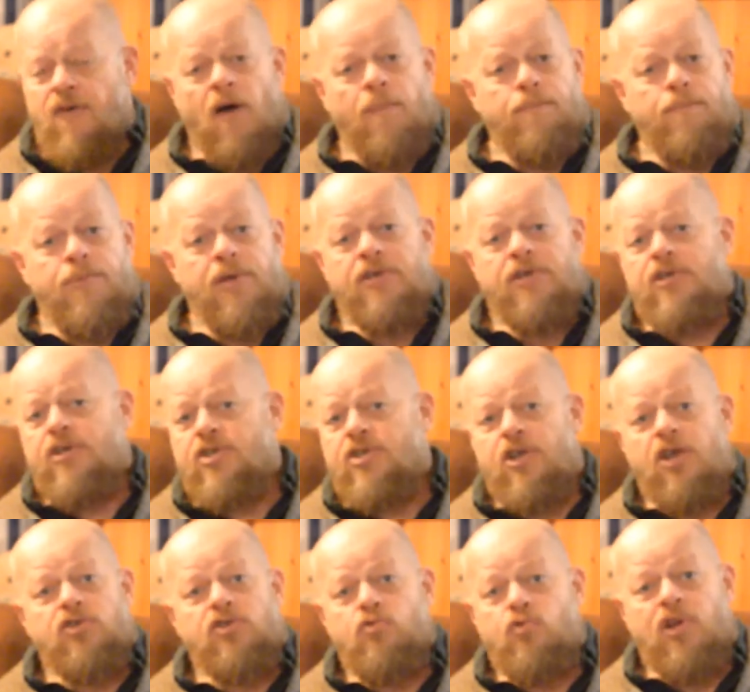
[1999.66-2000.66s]
business
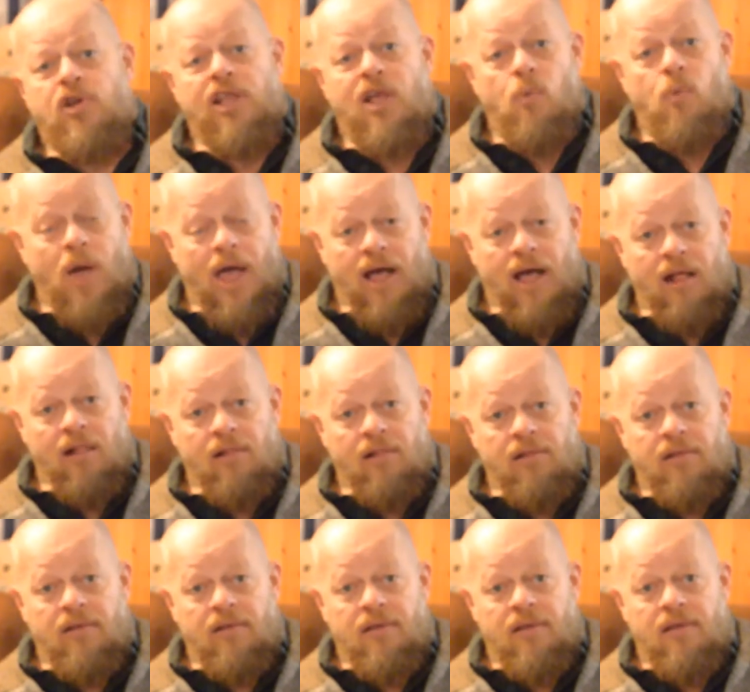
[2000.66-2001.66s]
does really well,
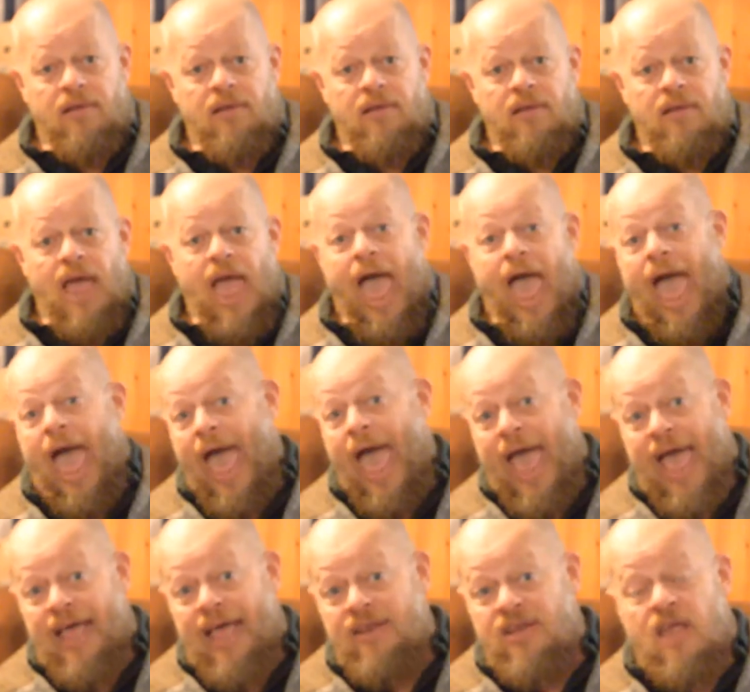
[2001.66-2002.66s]

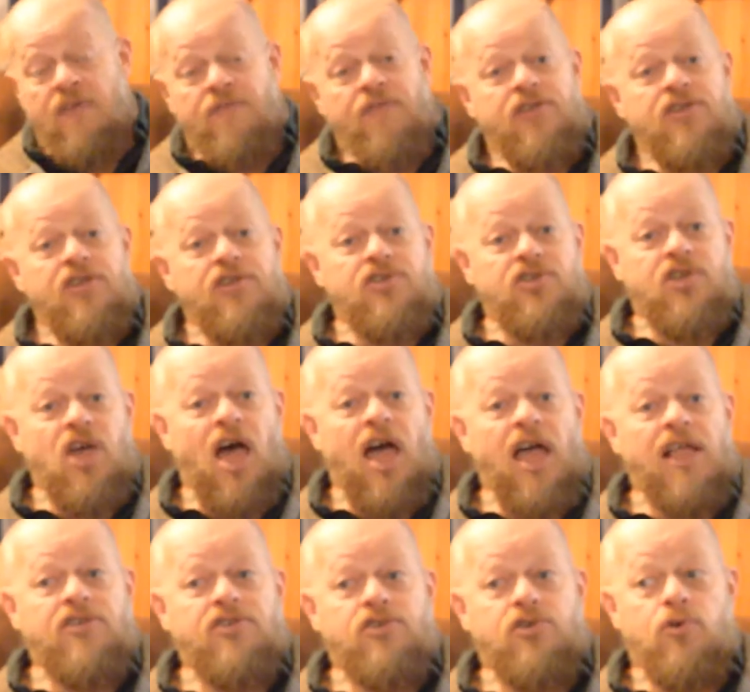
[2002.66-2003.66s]
and if it
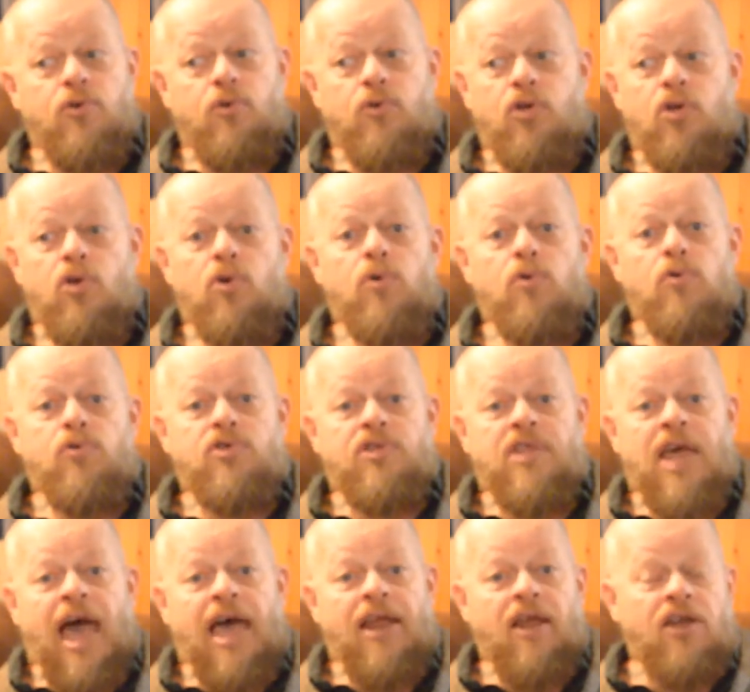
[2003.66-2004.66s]
decides to use
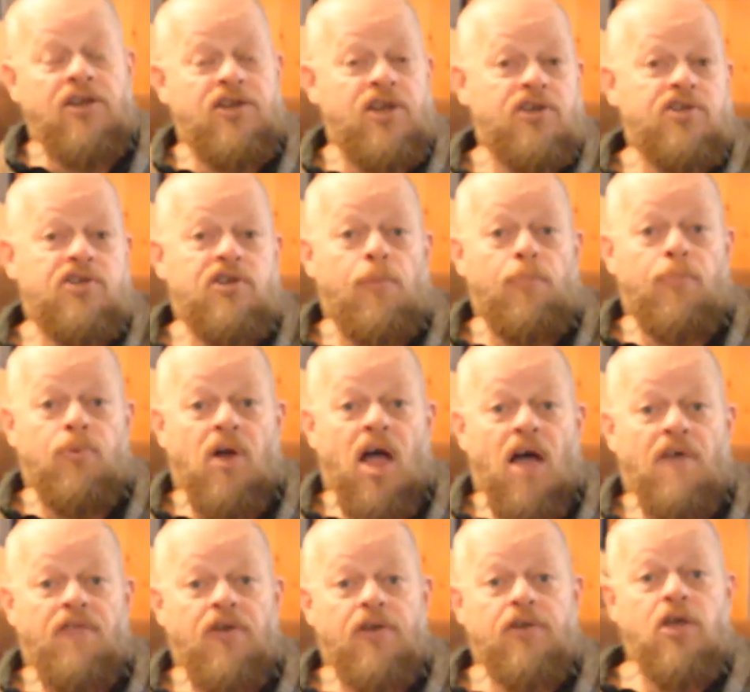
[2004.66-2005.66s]
that additional
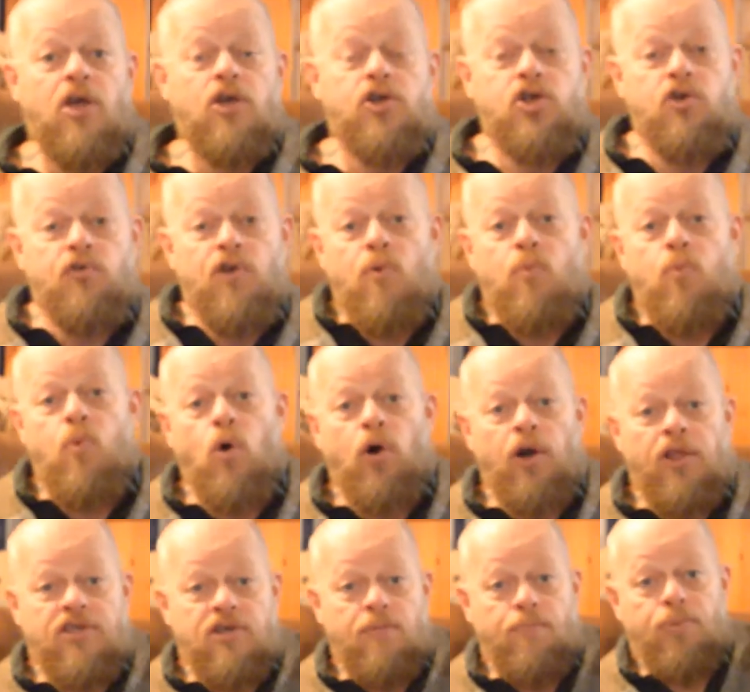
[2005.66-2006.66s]
profit to reward
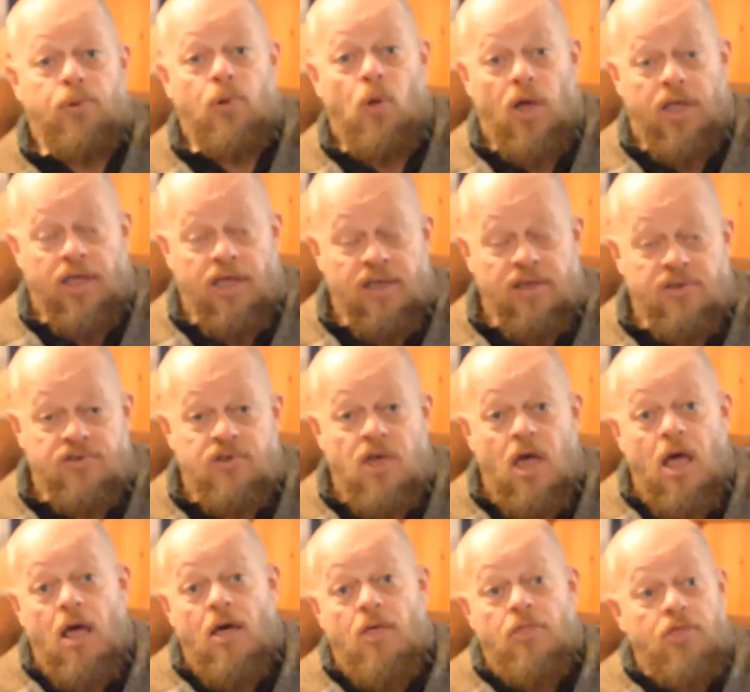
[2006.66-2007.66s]
its employees,
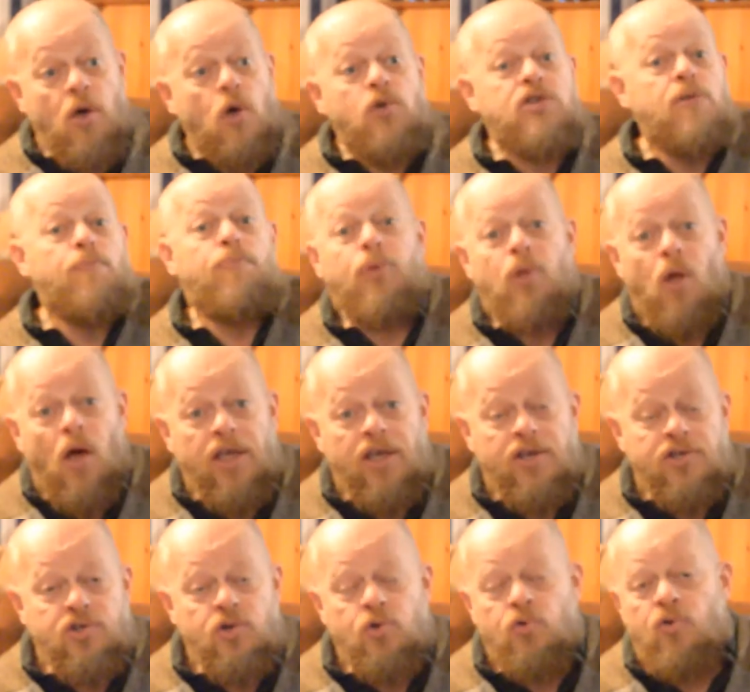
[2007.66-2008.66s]
those
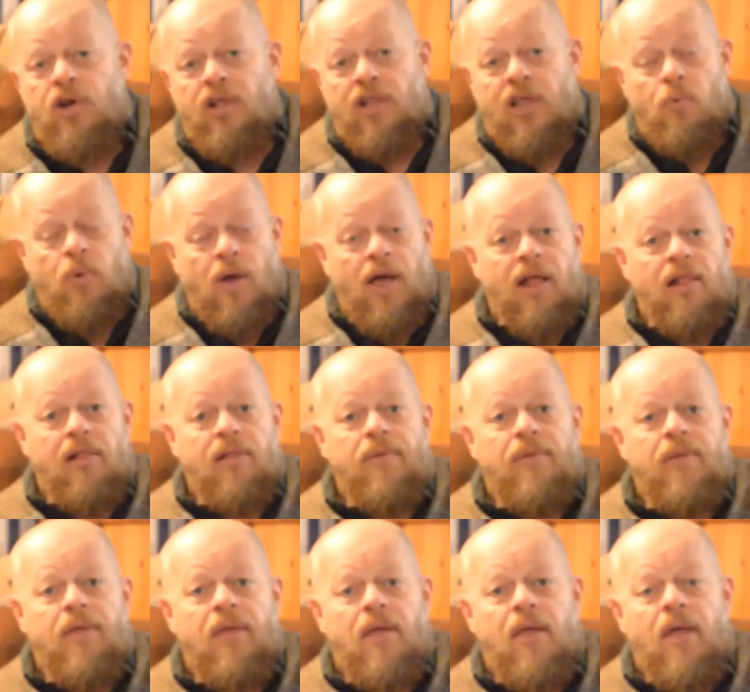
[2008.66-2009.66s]
employees do really well.
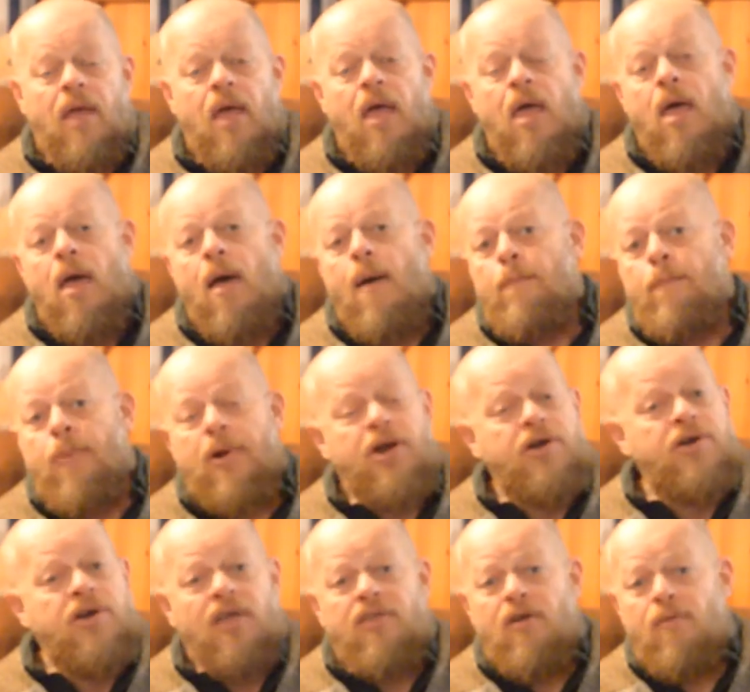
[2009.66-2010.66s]
But
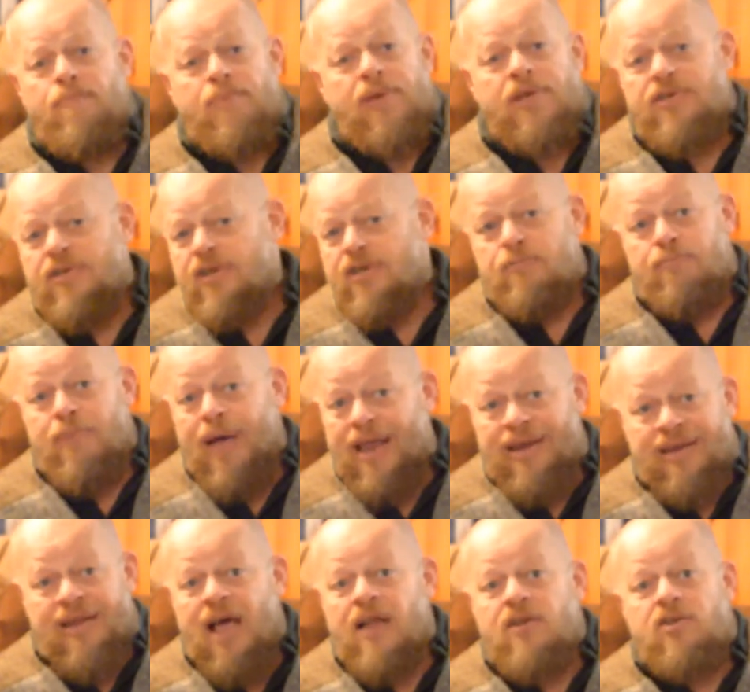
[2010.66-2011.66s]
another business
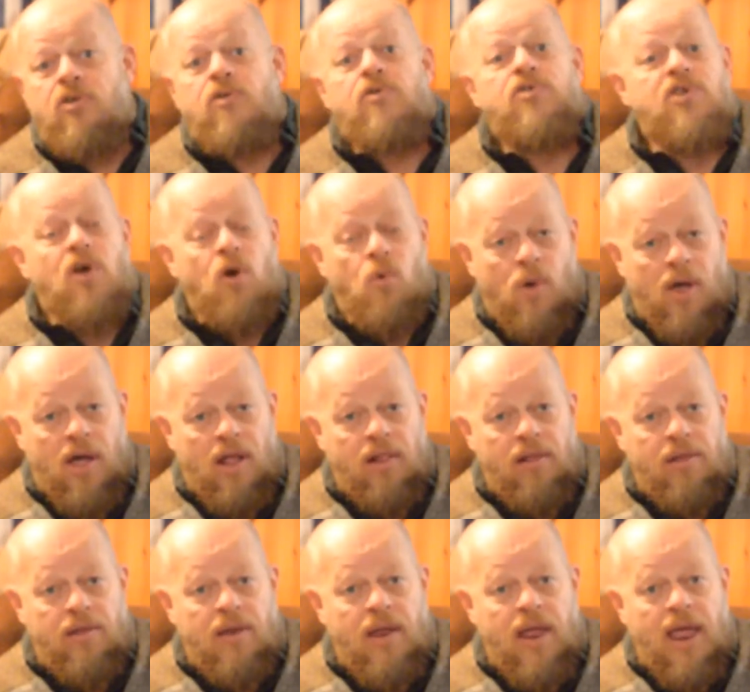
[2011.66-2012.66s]
might not do so well,
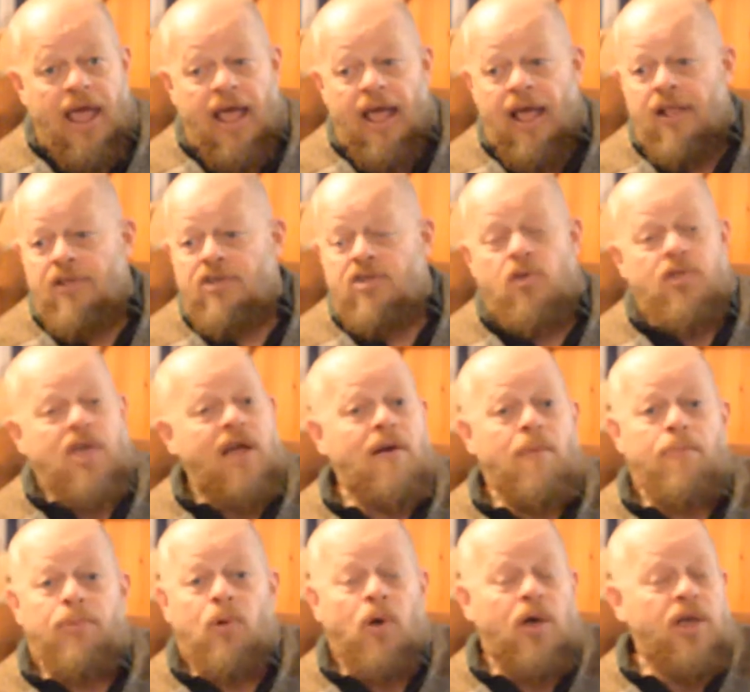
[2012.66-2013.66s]
and so their
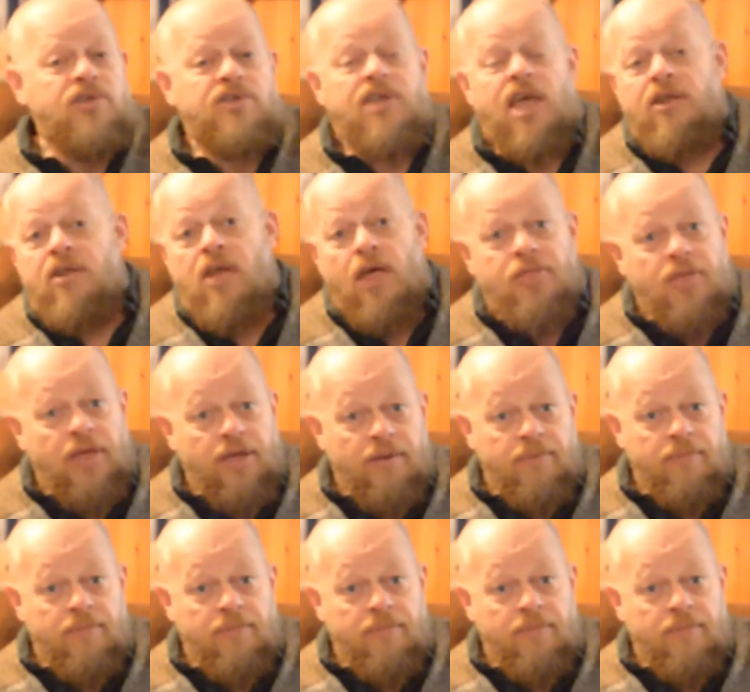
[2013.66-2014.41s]
employees get nothing.